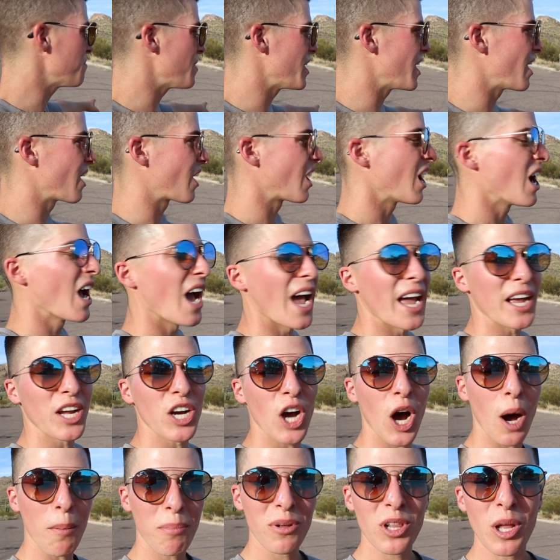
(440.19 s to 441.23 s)
here a
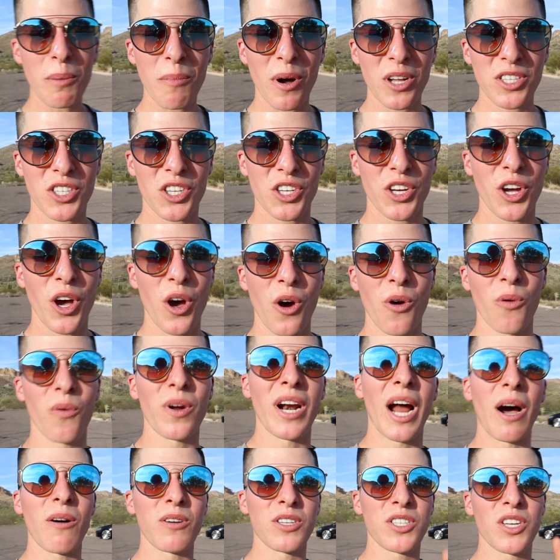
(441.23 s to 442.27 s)
couple of months ago
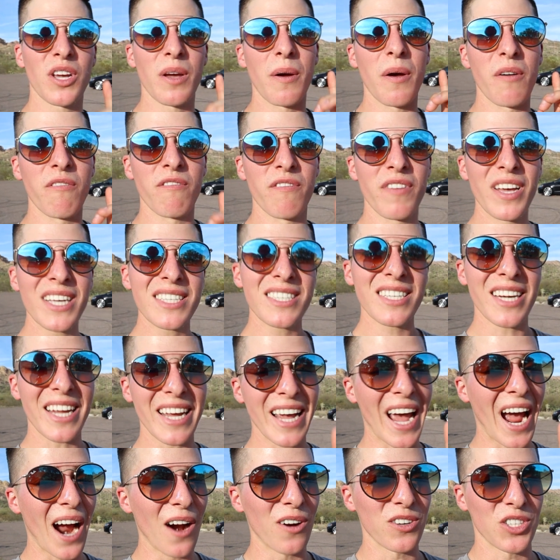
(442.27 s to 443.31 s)
when I was
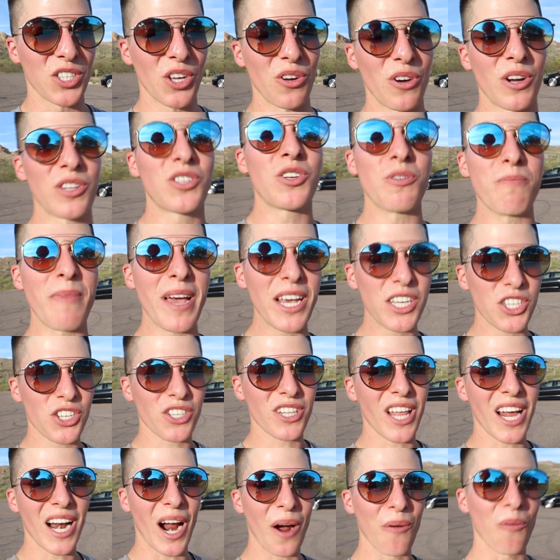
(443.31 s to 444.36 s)
visiting Arizona to make sure
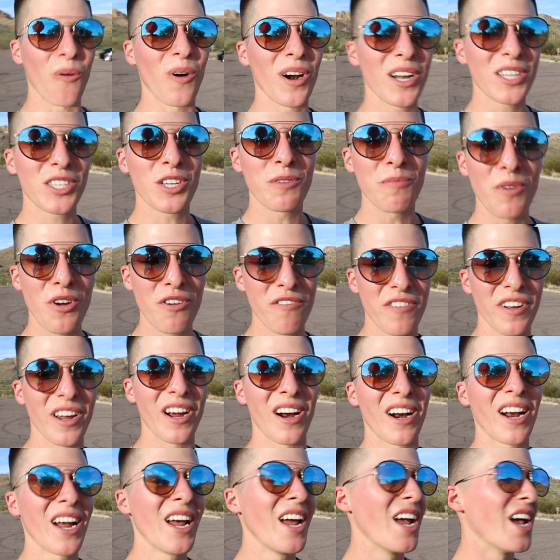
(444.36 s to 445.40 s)
that I wanted to move
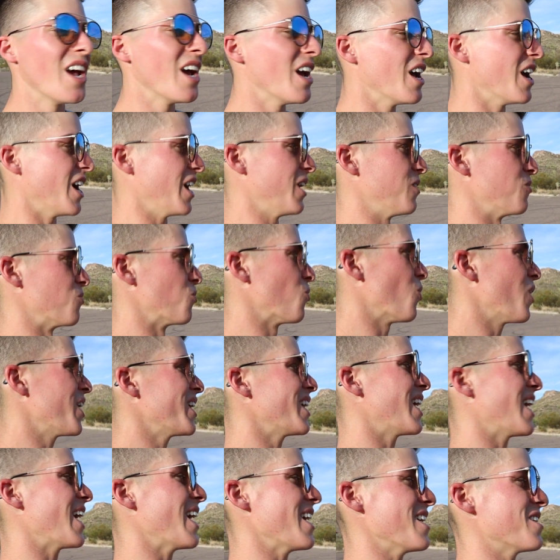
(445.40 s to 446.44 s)
here. And what
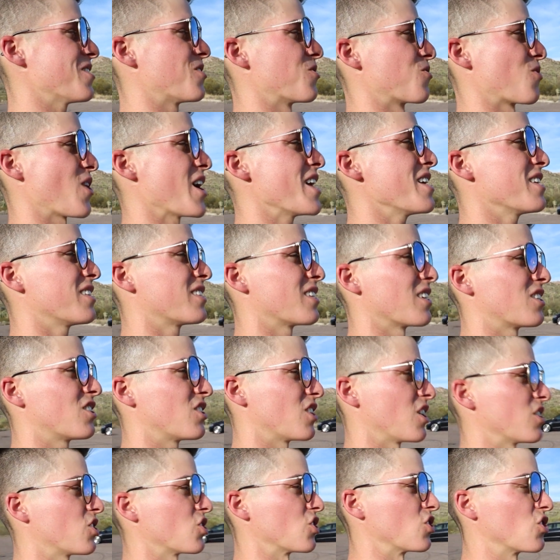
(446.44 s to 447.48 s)
a great
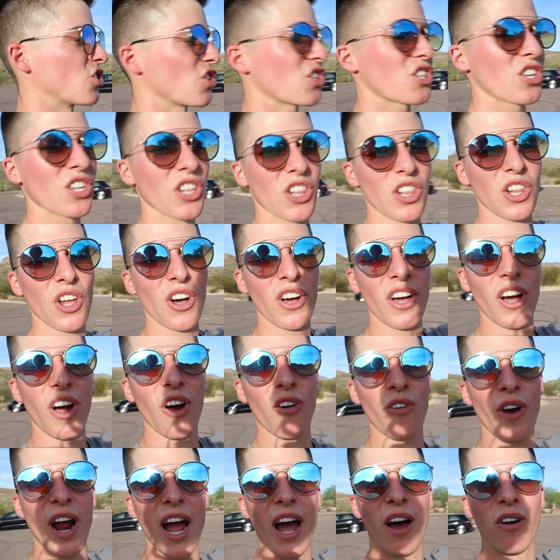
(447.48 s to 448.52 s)
decision. Just look
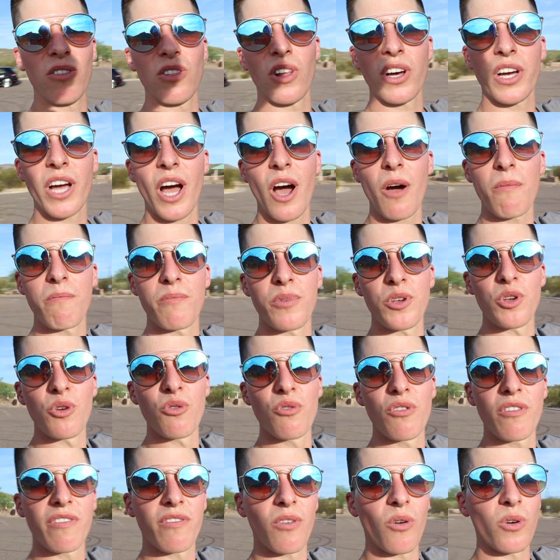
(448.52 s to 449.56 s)
around. Look how
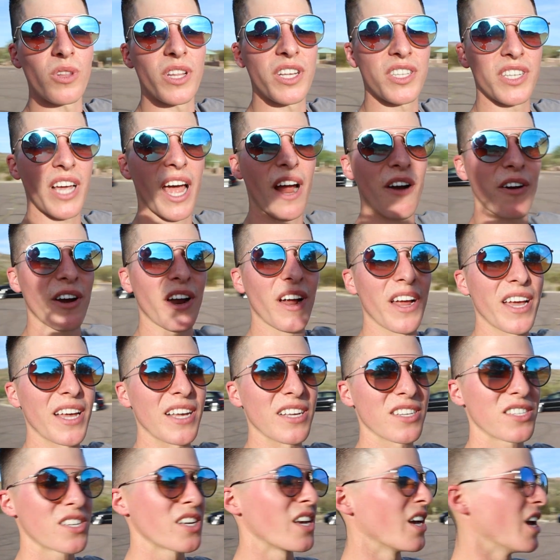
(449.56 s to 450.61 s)
beautiful this area
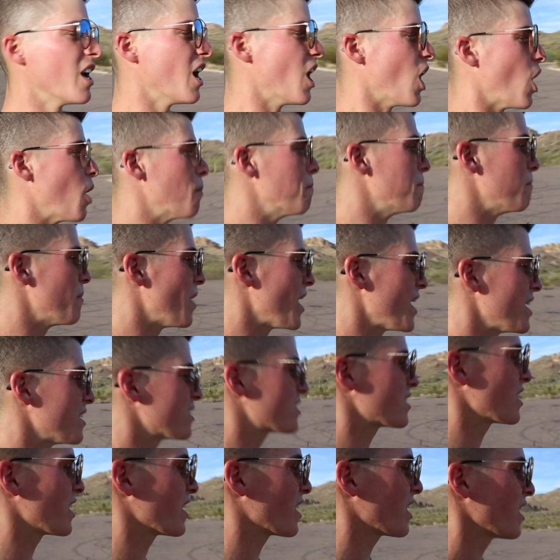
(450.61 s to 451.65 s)
is.
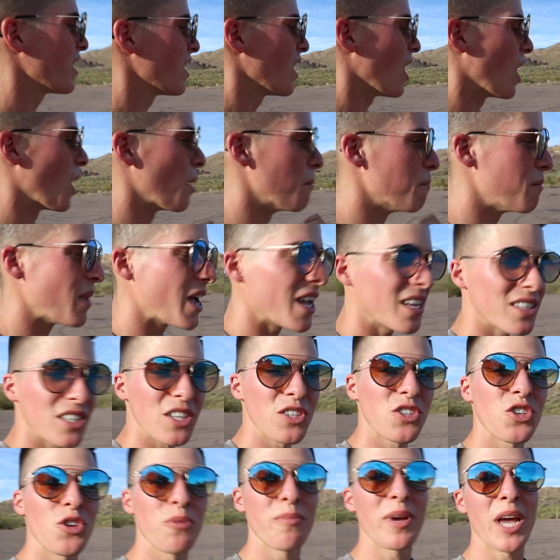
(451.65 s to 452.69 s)
Amazing,
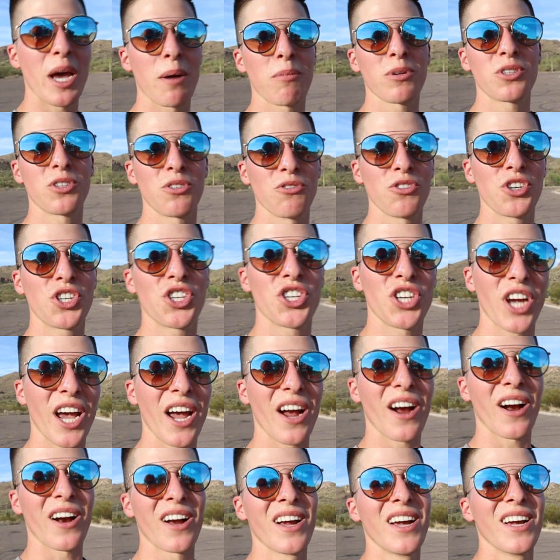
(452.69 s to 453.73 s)
amazing to be able to
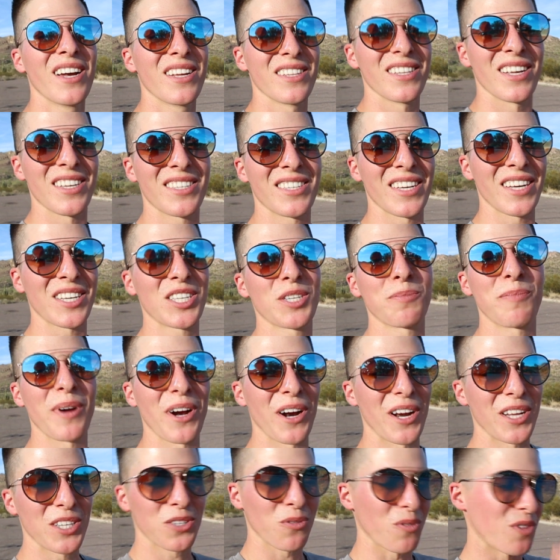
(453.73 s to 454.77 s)
share this
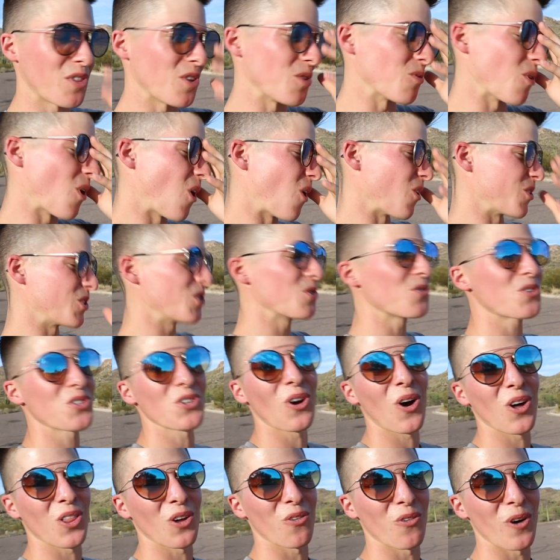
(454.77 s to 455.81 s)
experience with you all. You
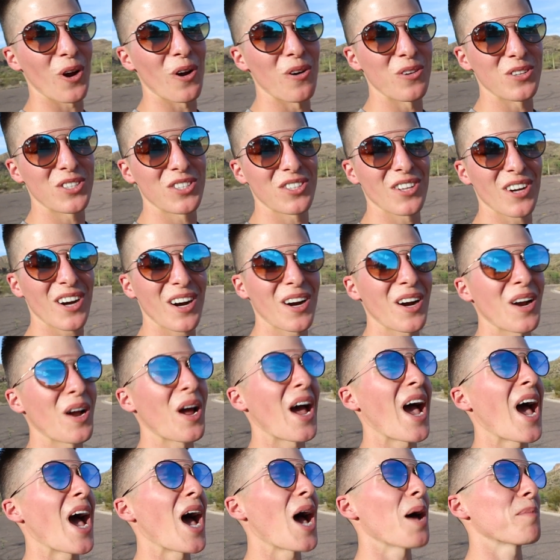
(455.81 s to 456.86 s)
saw the roads. They're
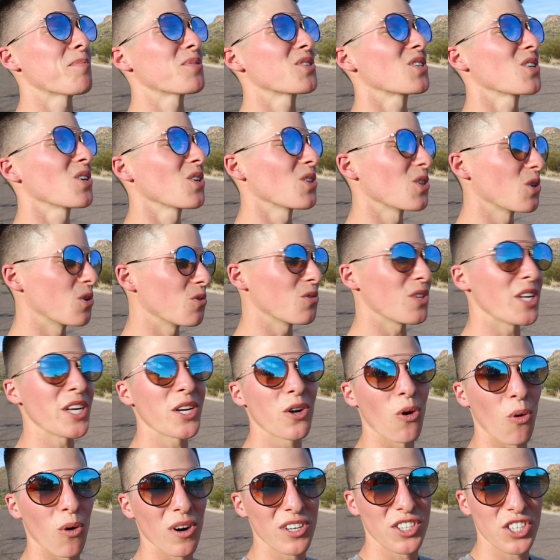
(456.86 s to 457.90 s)
absolutely
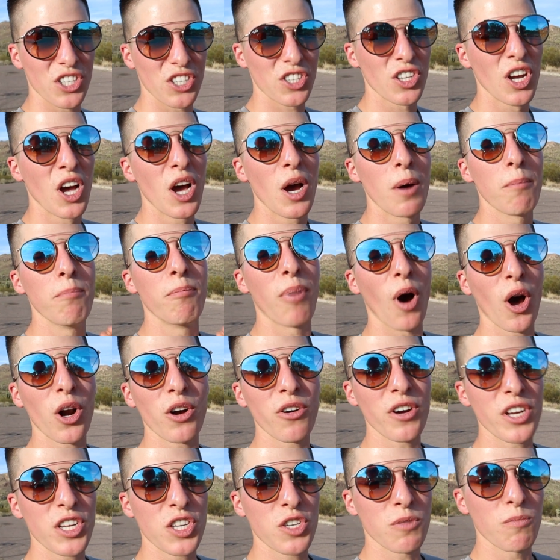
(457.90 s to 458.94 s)
gorgeous,
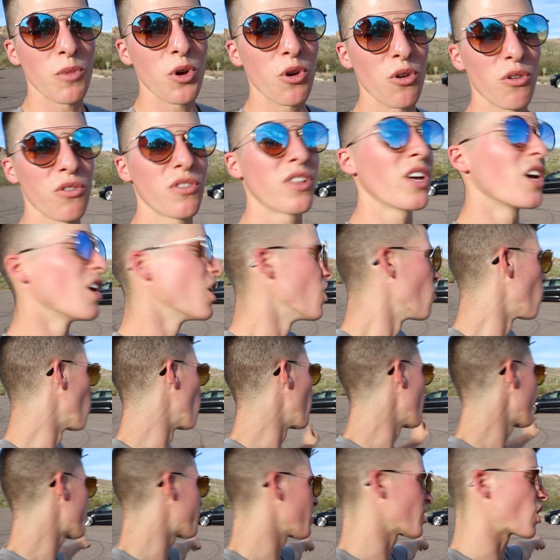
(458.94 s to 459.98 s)
buttery smooth.
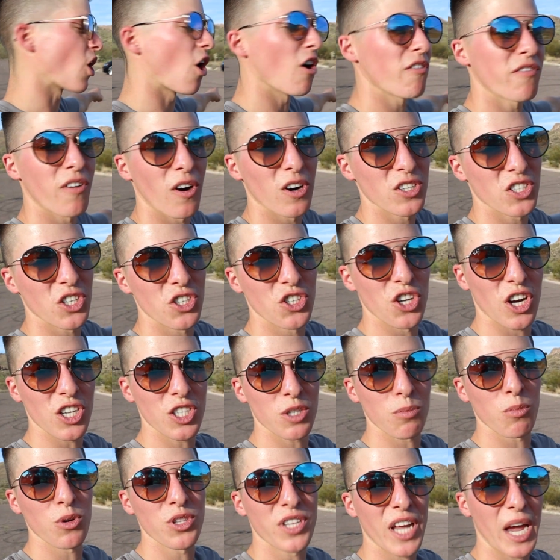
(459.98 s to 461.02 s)
With the Golf R's
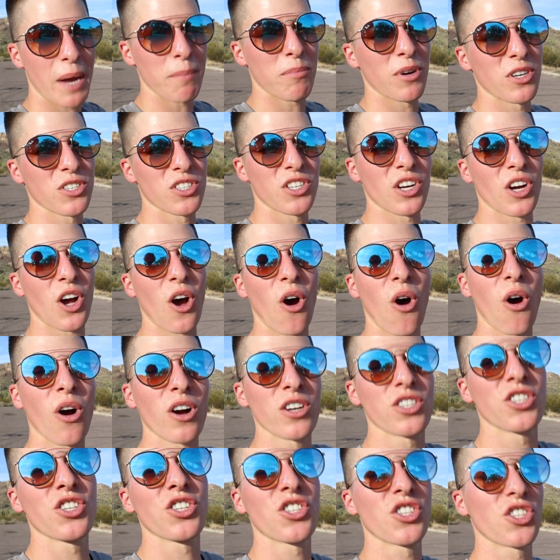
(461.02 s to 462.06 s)
adjustable dampers, the
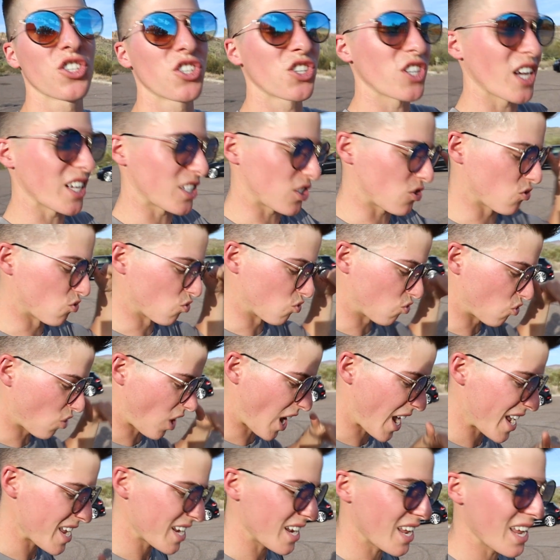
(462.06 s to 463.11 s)
car just sits
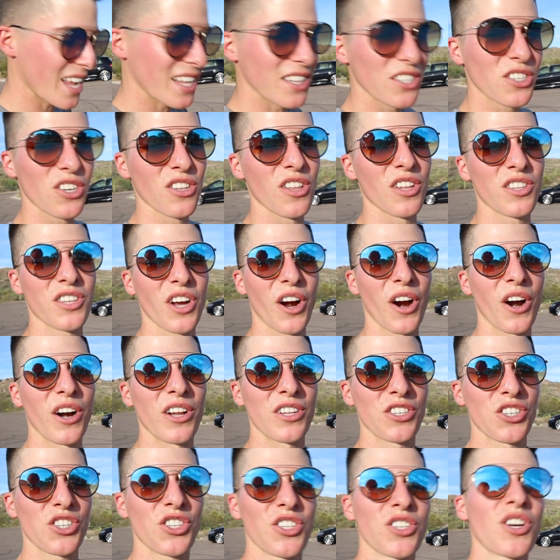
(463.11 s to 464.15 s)
right into the turn
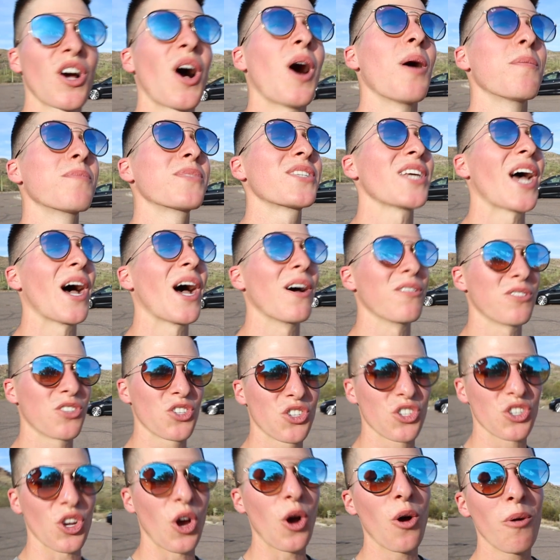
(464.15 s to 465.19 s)
and just comes out
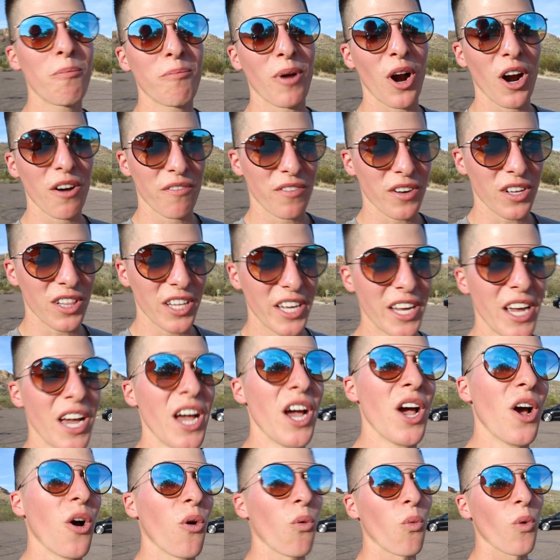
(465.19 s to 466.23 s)
so perfectly
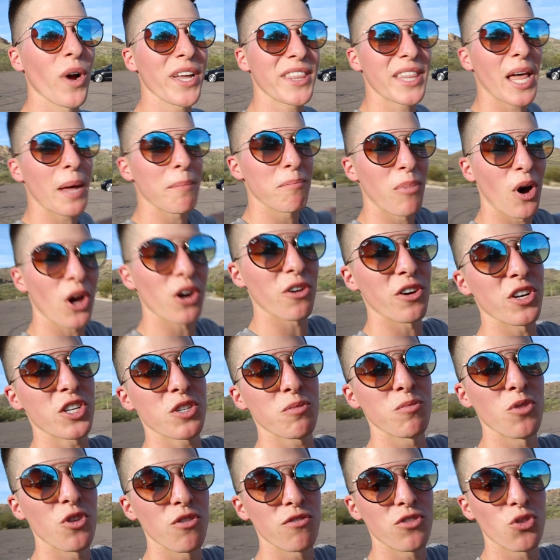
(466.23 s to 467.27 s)
with that buttery
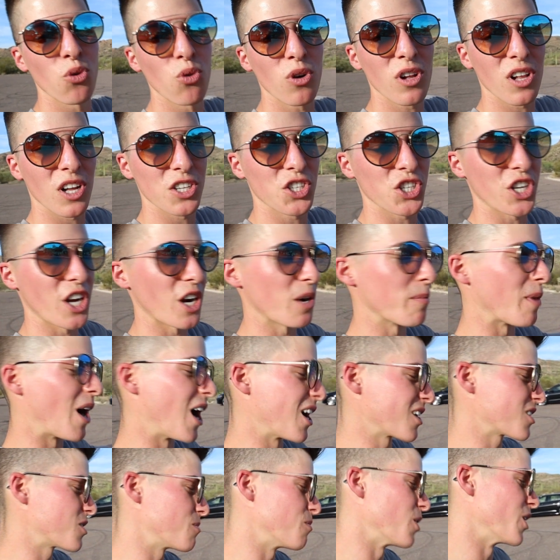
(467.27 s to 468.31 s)
smooth dual clutch
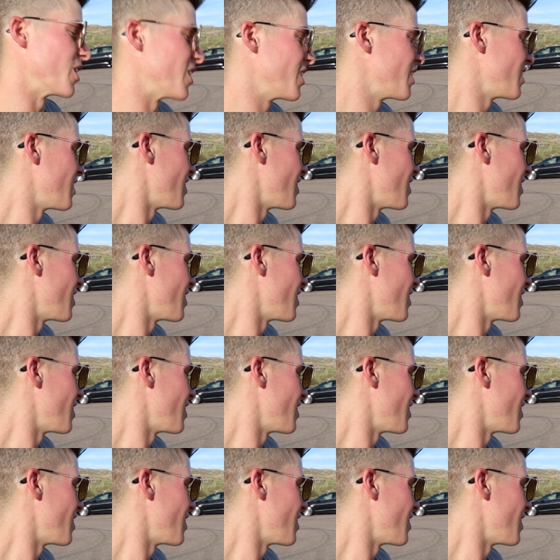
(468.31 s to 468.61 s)
gearbox. But